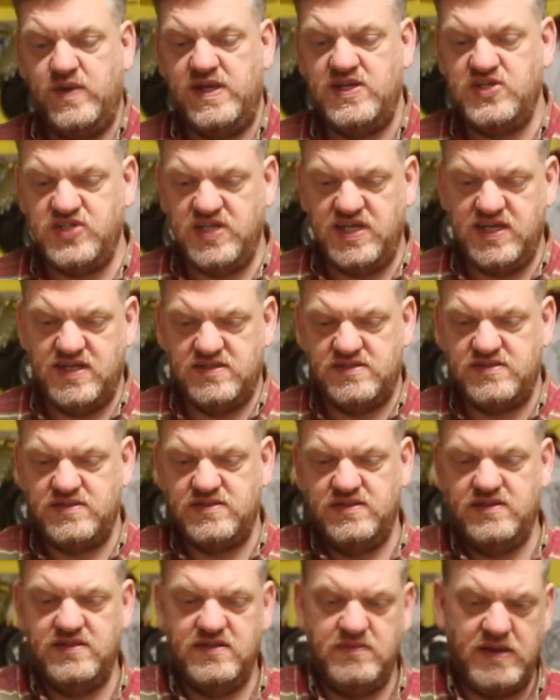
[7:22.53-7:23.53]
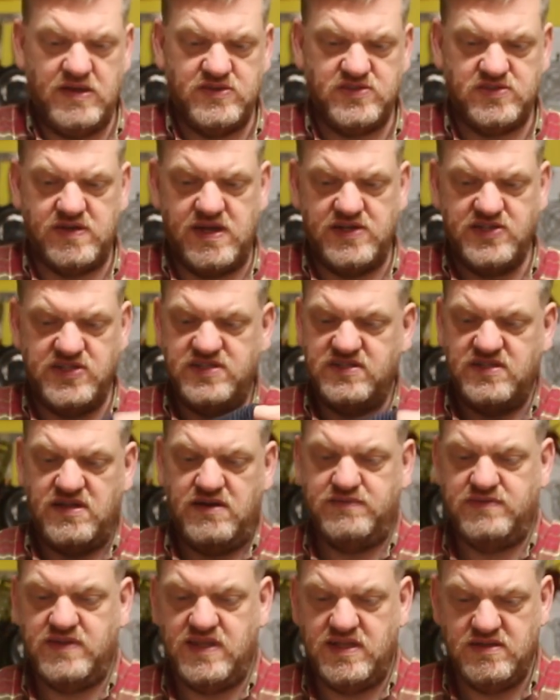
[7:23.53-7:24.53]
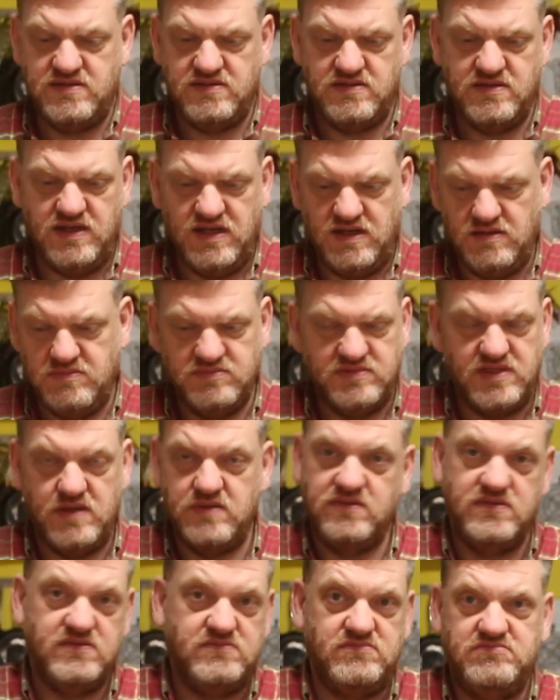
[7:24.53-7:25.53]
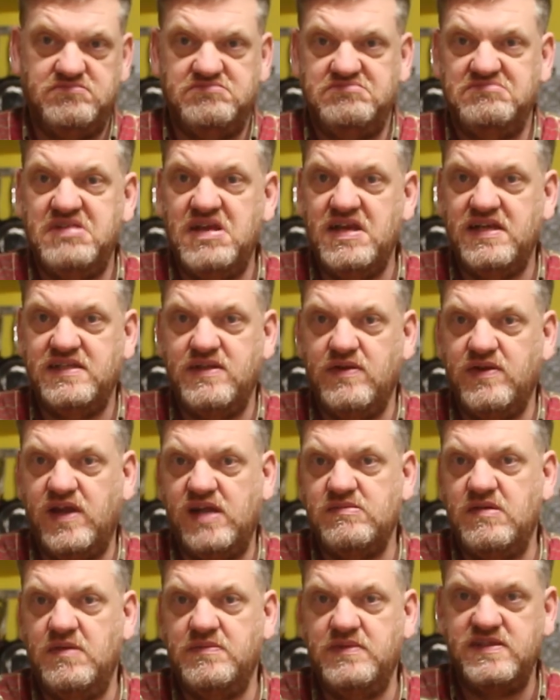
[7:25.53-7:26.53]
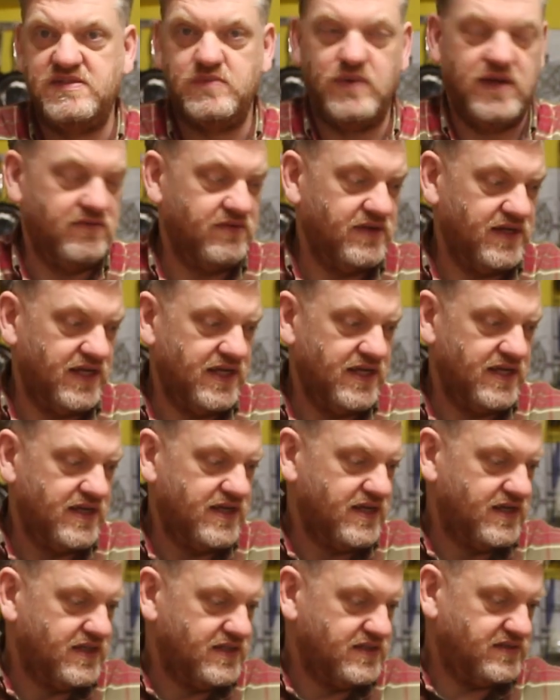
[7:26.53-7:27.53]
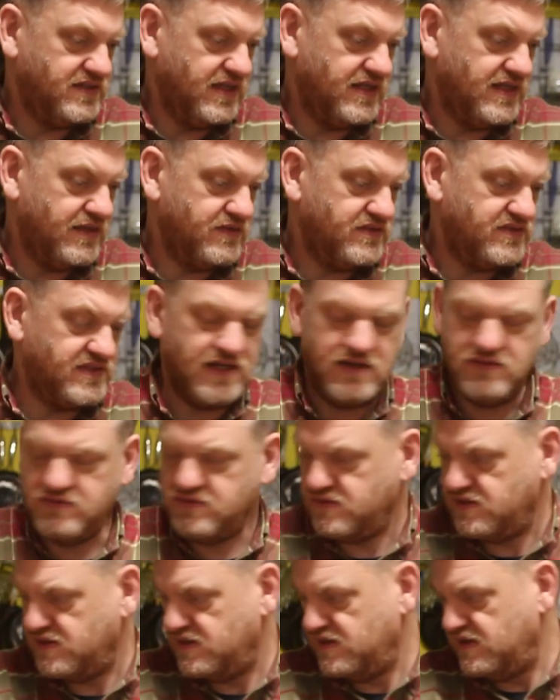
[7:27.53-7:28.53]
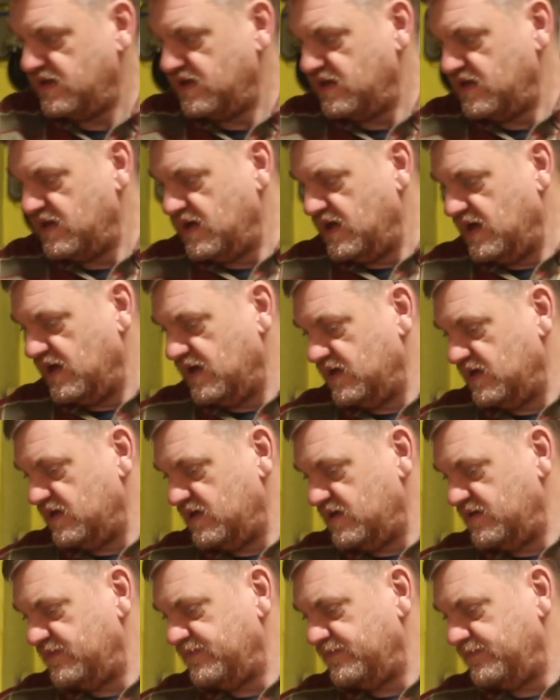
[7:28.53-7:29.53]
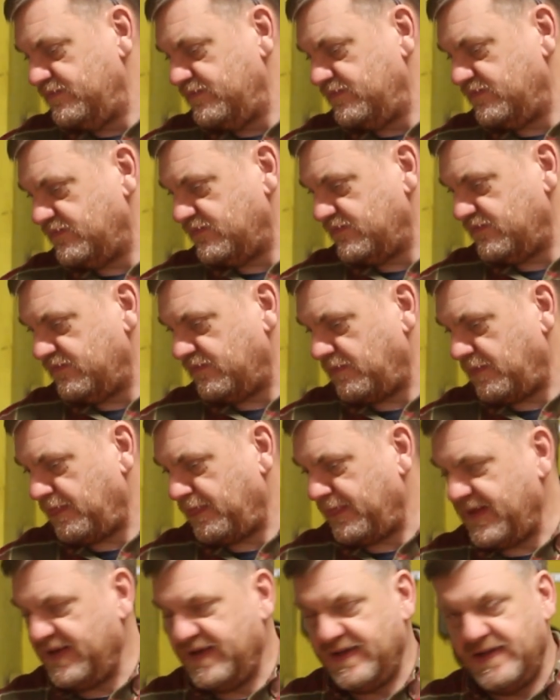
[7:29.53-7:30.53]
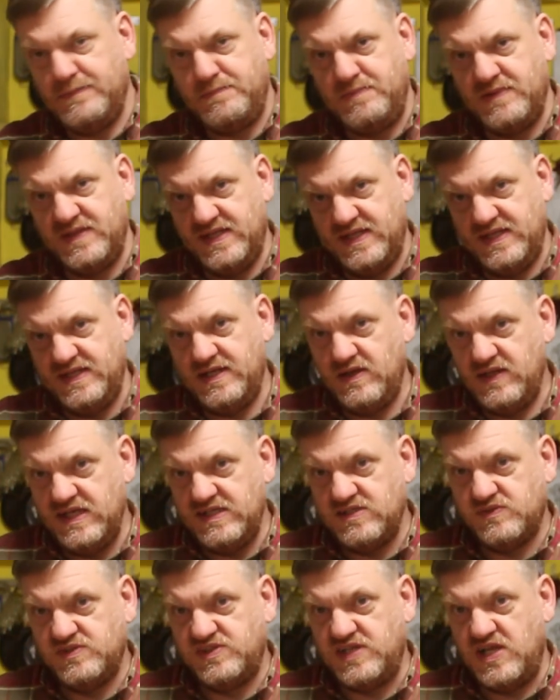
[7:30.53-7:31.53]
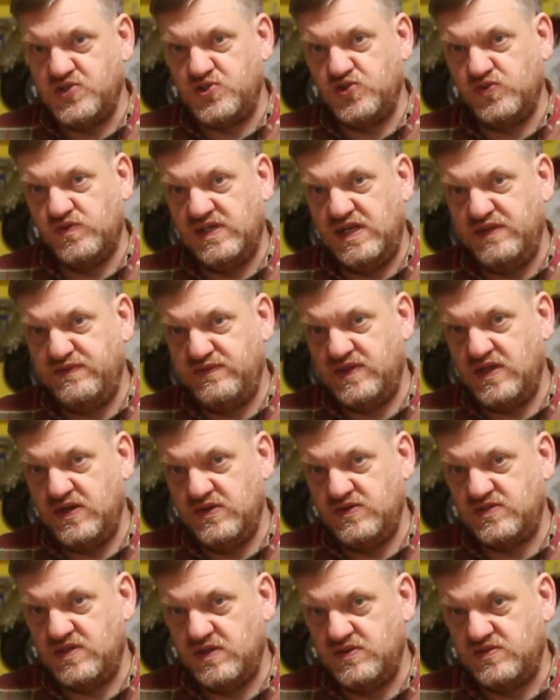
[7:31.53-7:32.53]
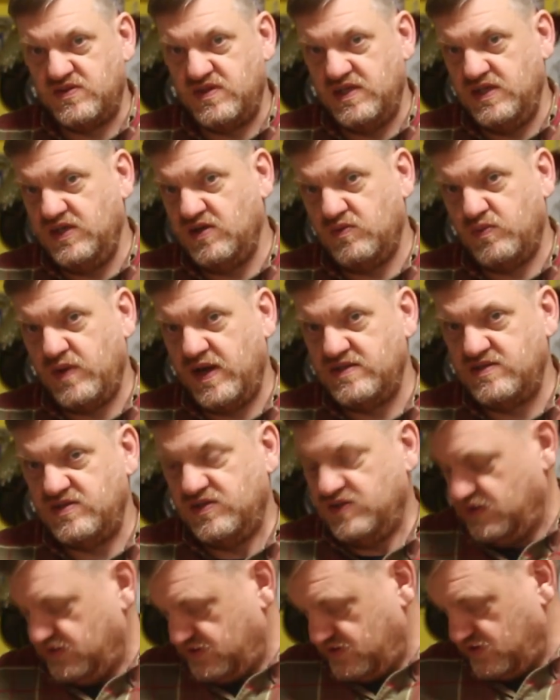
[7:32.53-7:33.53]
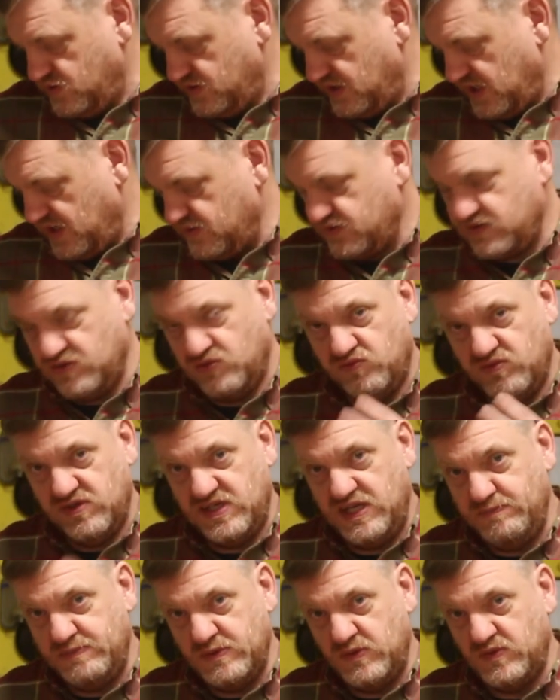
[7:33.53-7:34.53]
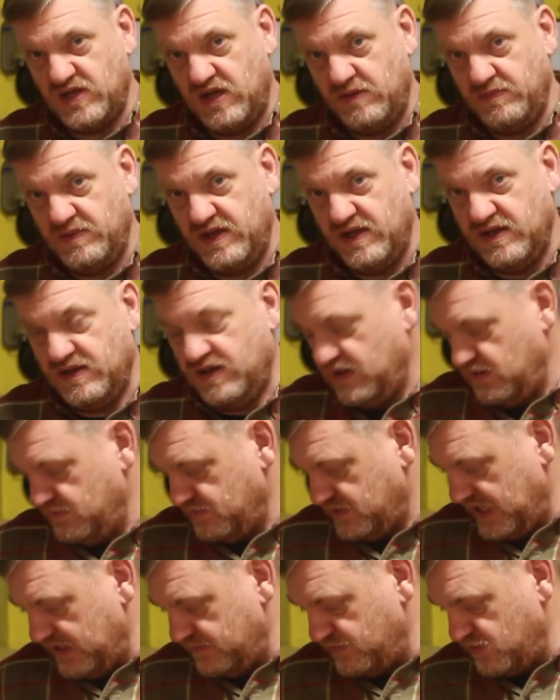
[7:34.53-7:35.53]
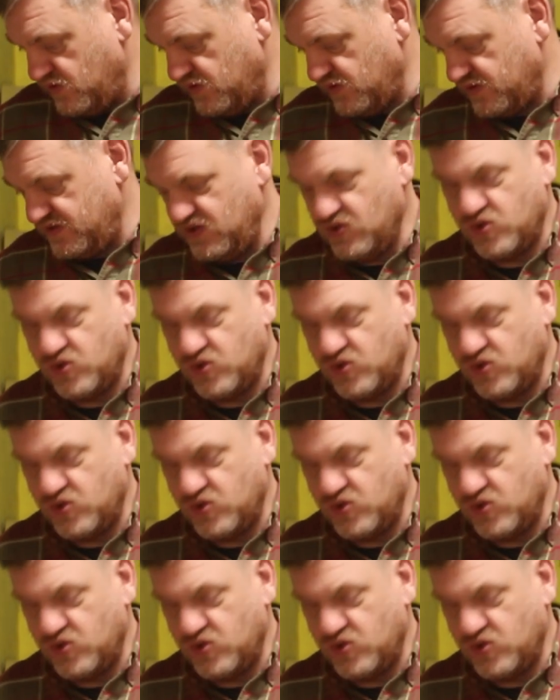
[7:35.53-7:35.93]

whingy and about scratchy stuff, then don't come up this way. Really, stay down south. But these are essential really for those. You could wear two of those that really build up that. Keep your